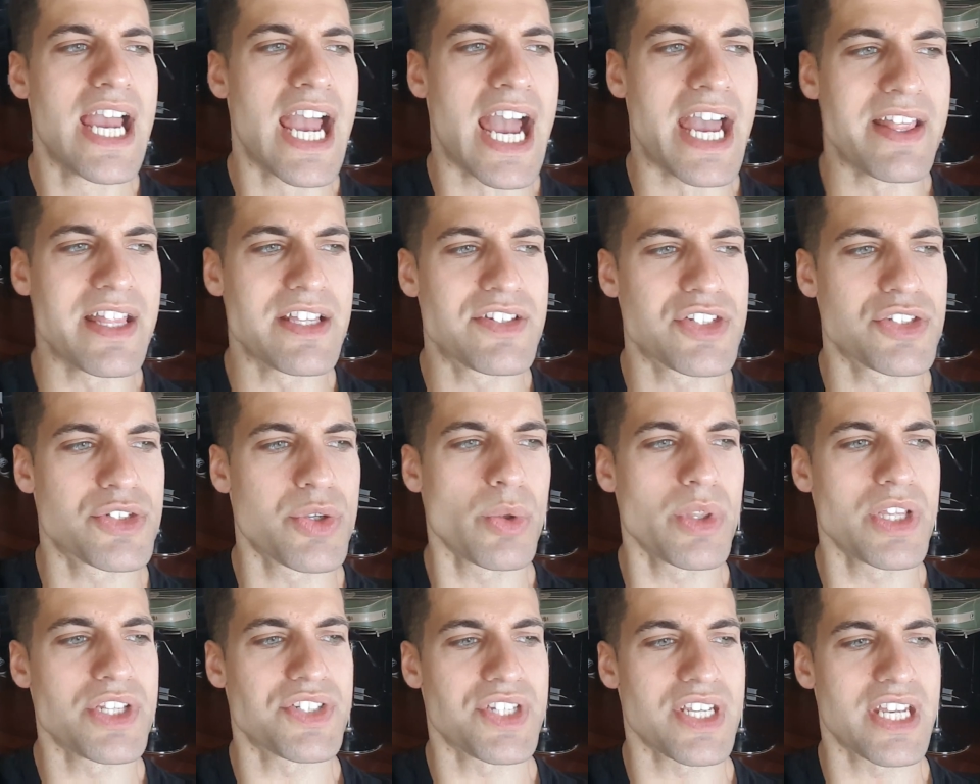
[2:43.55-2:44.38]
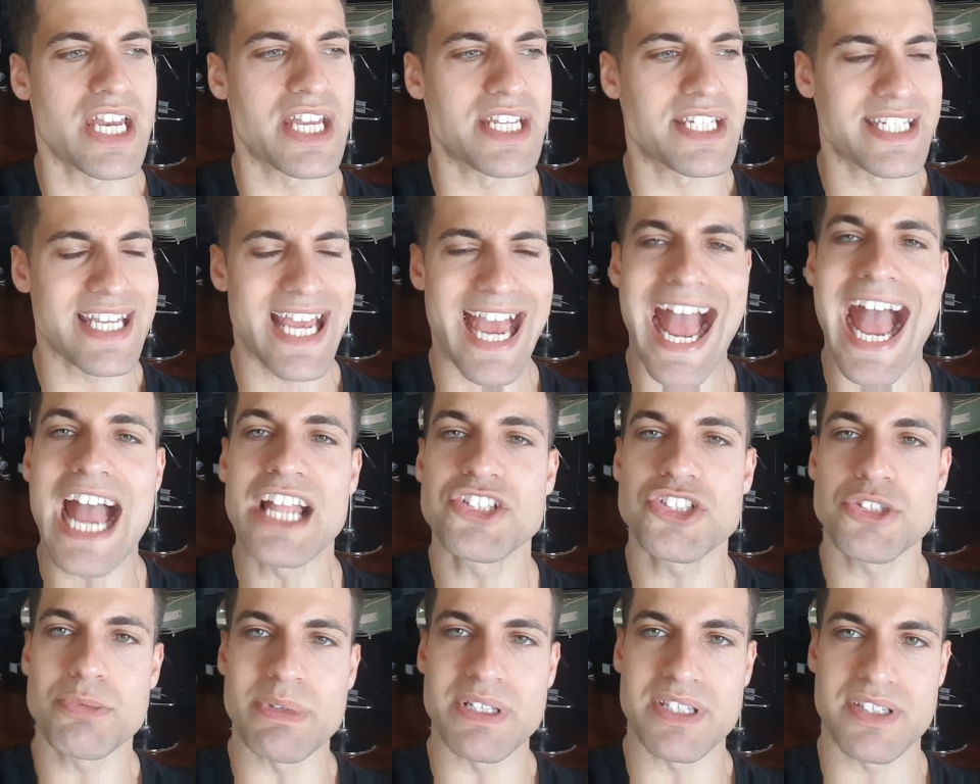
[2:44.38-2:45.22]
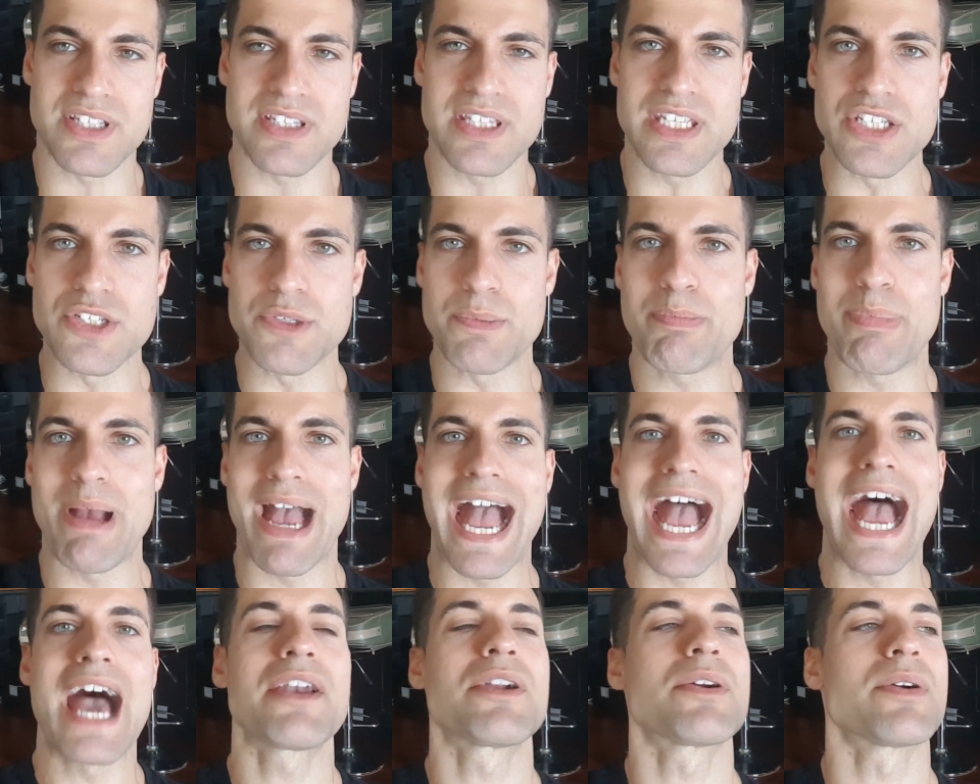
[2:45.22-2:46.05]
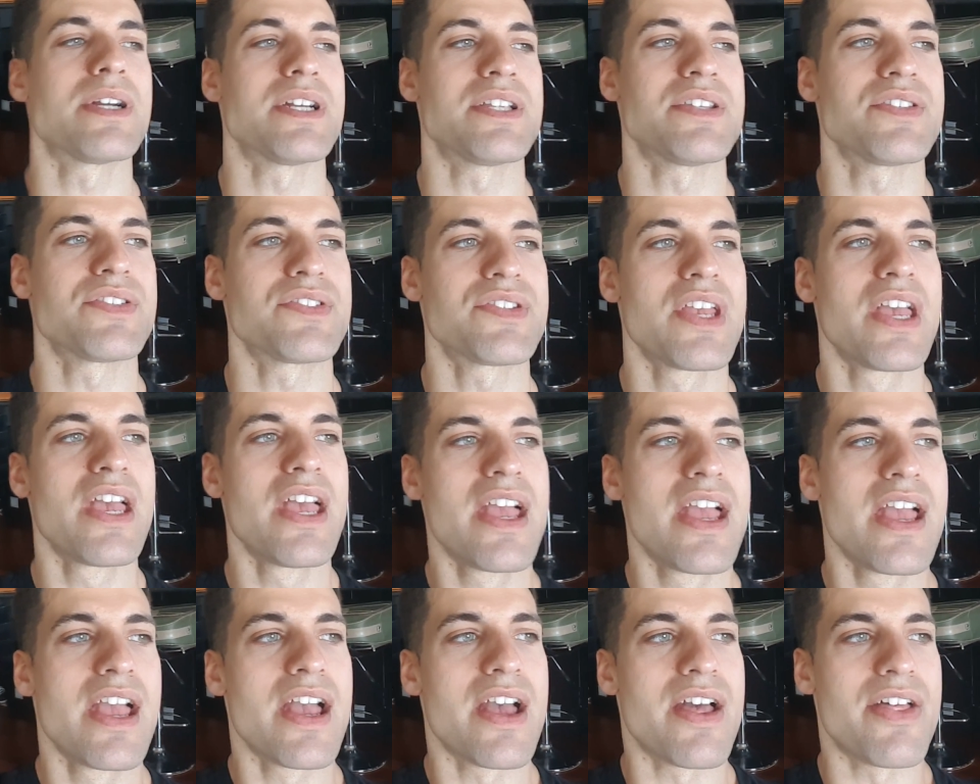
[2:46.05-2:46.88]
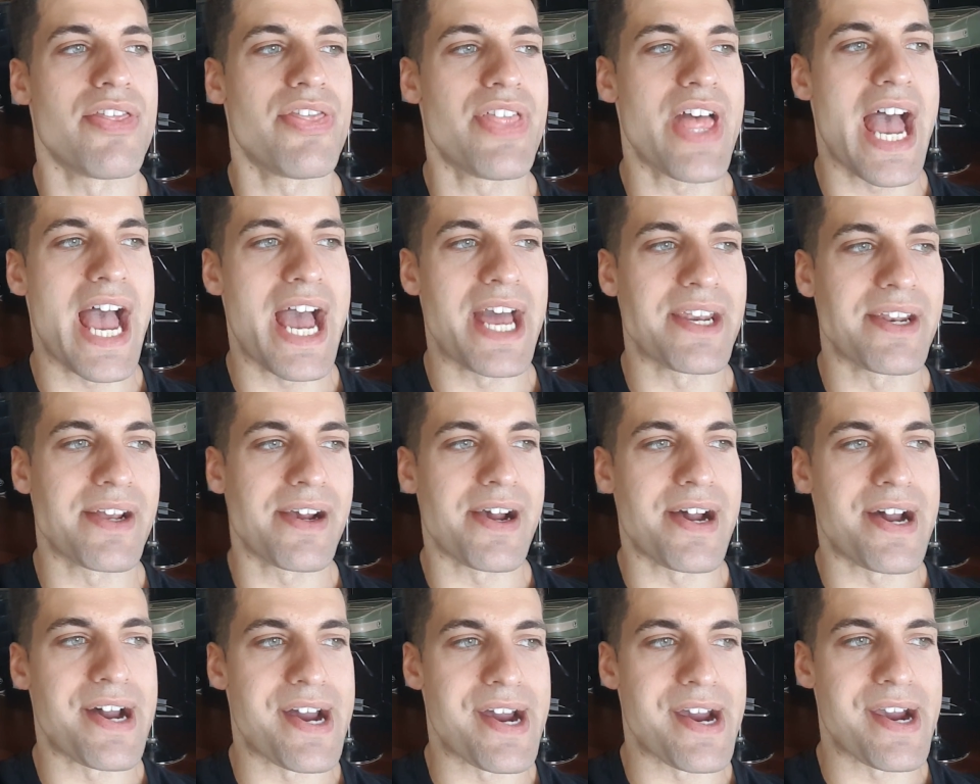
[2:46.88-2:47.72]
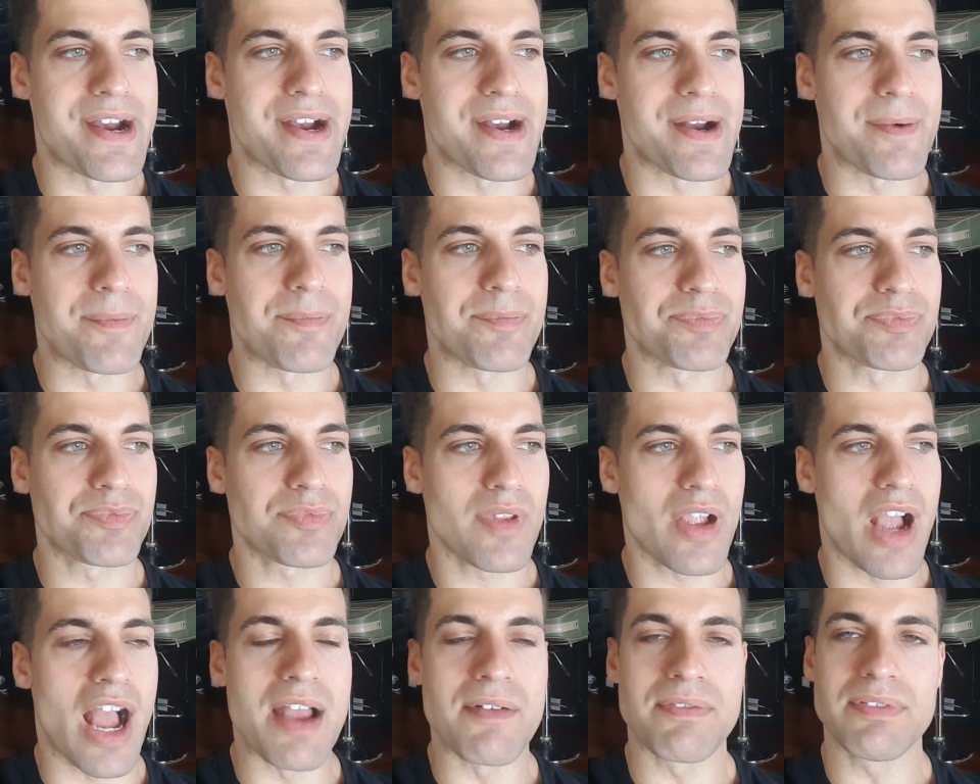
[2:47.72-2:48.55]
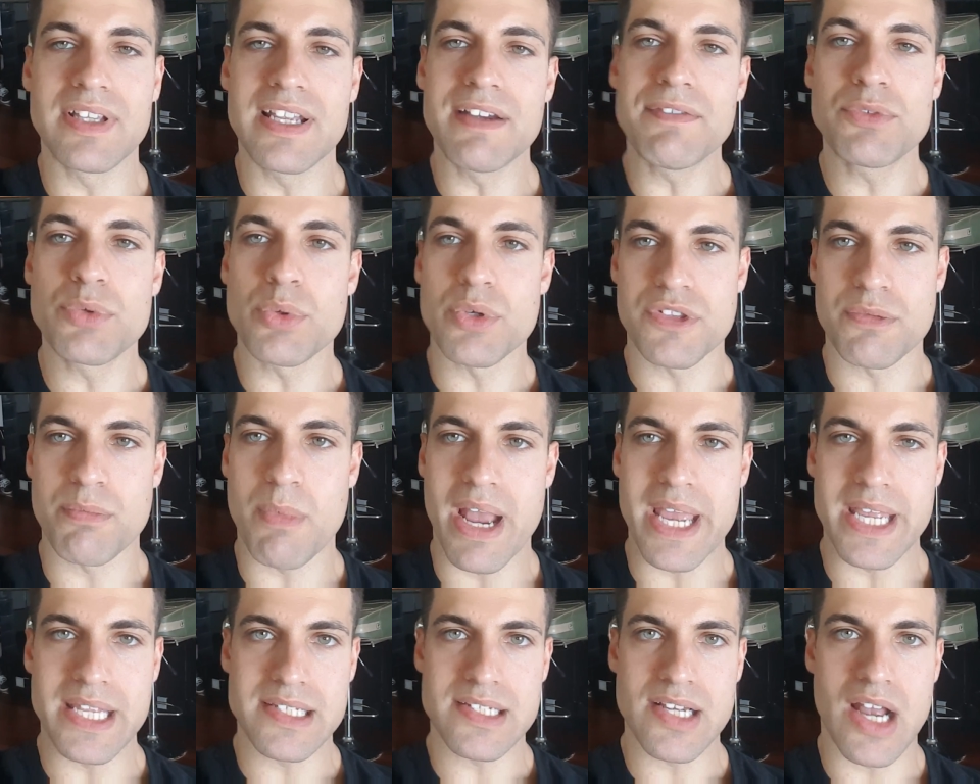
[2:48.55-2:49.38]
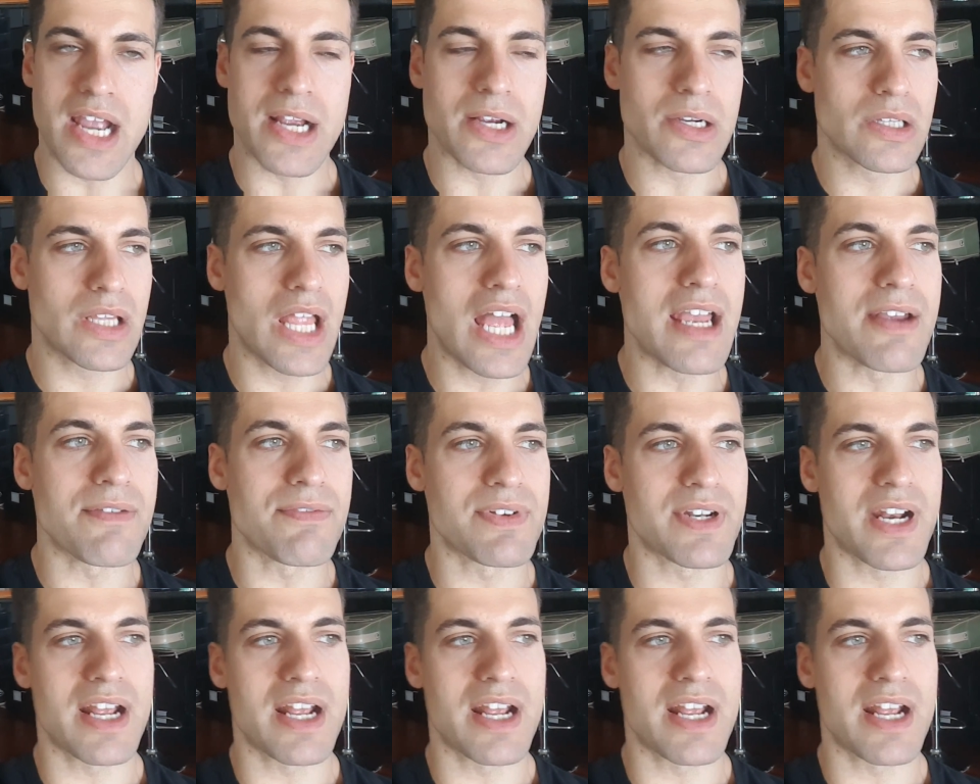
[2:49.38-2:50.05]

And it's this attachment to these patterns that I've lived with my entire life.